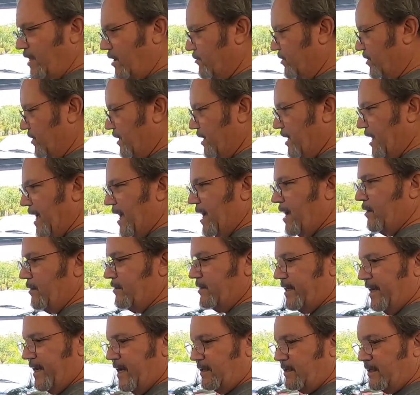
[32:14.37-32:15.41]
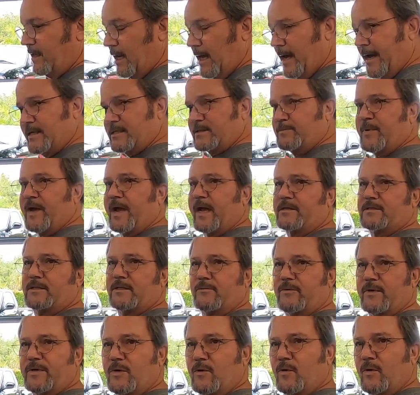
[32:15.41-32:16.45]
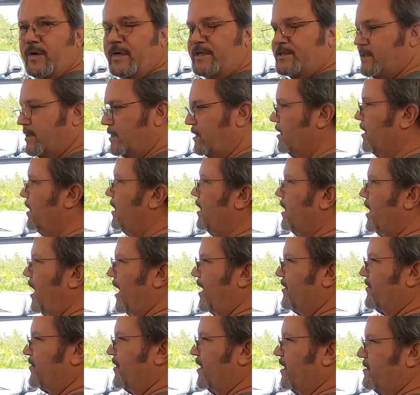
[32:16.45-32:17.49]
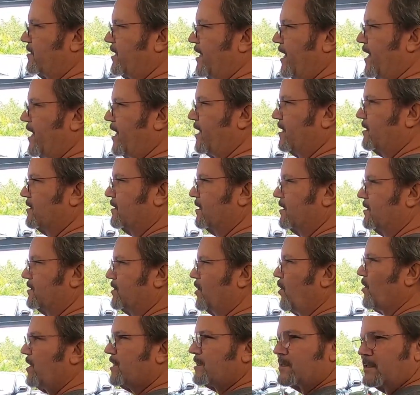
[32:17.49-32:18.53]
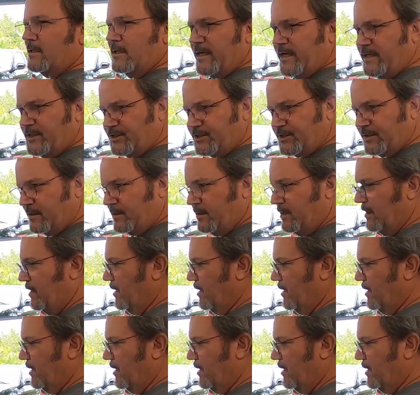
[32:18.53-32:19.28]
They were loud. They had glass packs. They were noisy. I think they had no insulation.